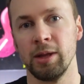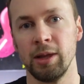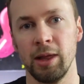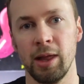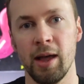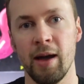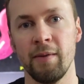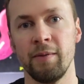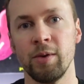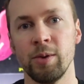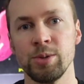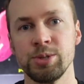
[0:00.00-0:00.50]

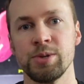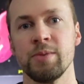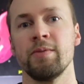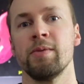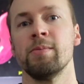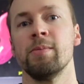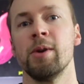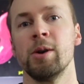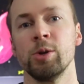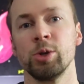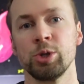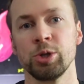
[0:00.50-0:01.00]
levels of
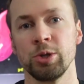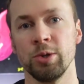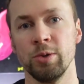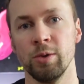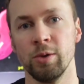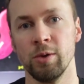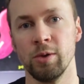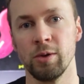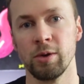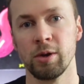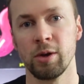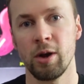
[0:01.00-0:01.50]

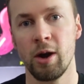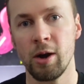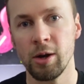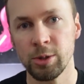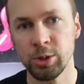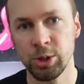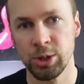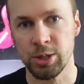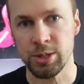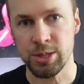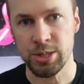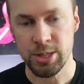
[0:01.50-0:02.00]
emotional
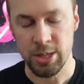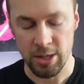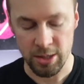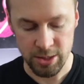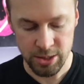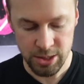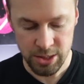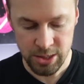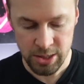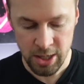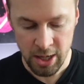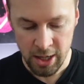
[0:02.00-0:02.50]

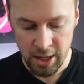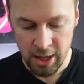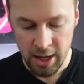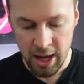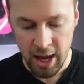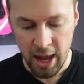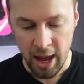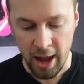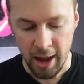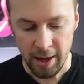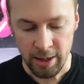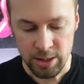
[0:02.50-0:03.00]
consciousness.
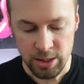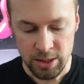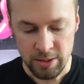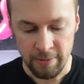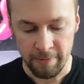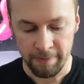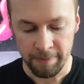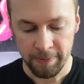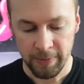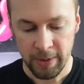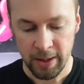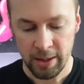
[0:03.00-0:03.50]
And
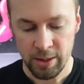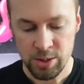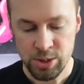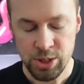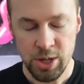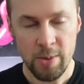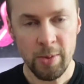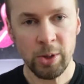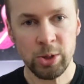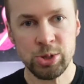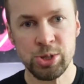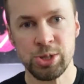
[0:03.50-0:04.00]

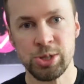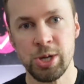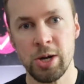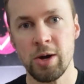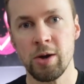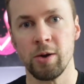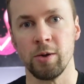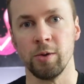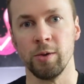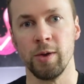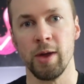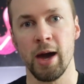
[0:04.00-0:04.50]
so much
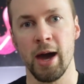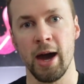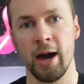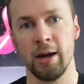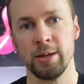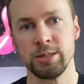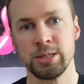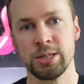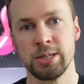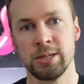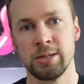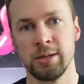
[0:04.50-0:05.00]
so
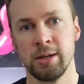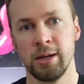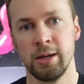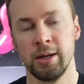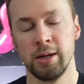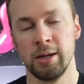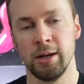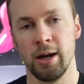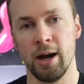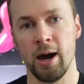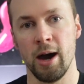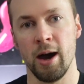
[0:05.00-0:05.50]
that
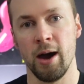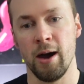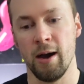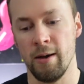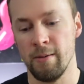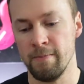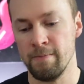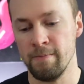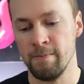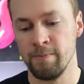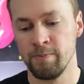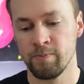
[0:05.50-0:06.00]

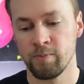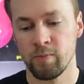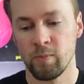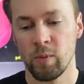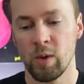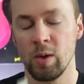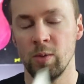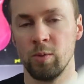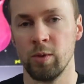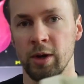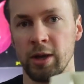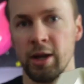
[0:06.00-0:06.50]

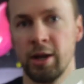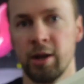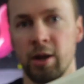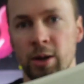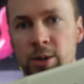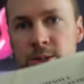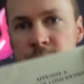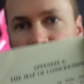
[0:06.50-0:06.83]
when I got